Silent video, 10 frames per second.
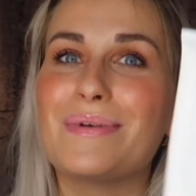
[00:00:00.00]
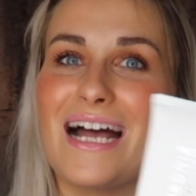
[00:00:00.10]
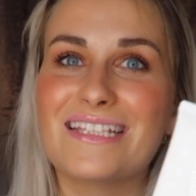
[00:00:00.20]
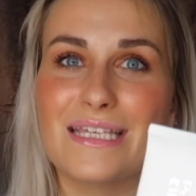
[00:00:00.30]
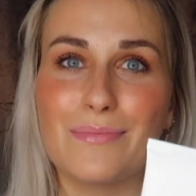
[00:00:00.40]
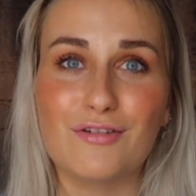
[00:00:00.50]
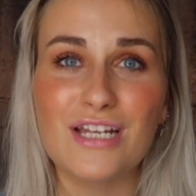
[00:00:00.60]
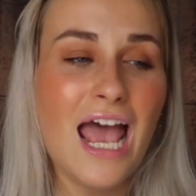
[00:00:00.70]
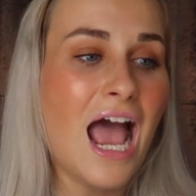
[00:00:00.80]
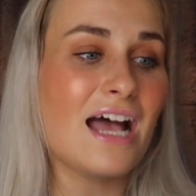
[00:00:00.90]
been asking about,
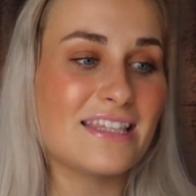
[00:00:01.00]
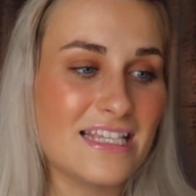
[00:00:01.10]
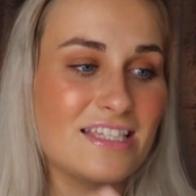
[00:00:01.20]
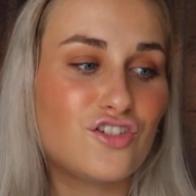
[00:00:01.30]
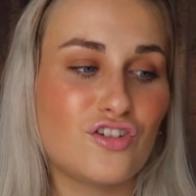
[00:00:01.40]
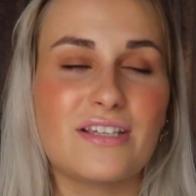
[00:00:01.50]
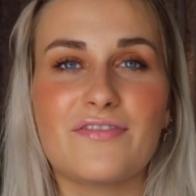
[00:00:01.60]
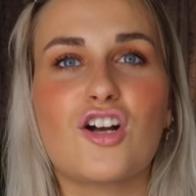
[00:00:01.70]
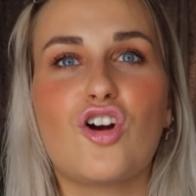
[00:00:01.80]
and since it does have that